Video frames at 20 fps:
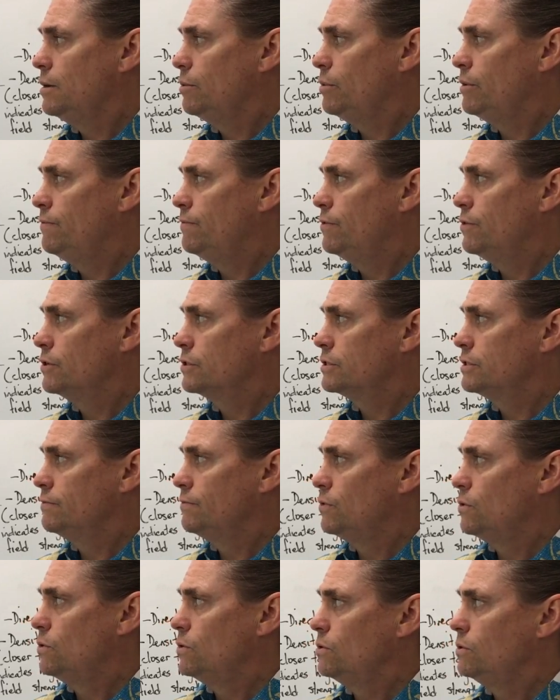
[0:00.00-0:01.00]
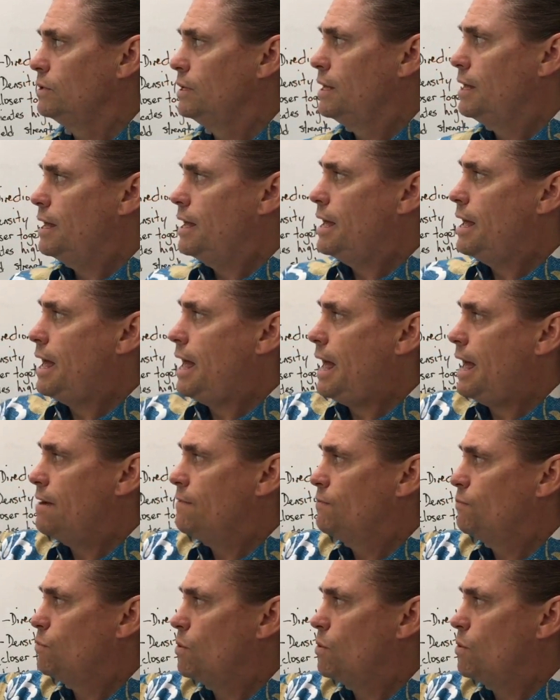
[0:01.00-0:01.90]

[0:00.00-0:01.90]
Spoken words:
we first of all have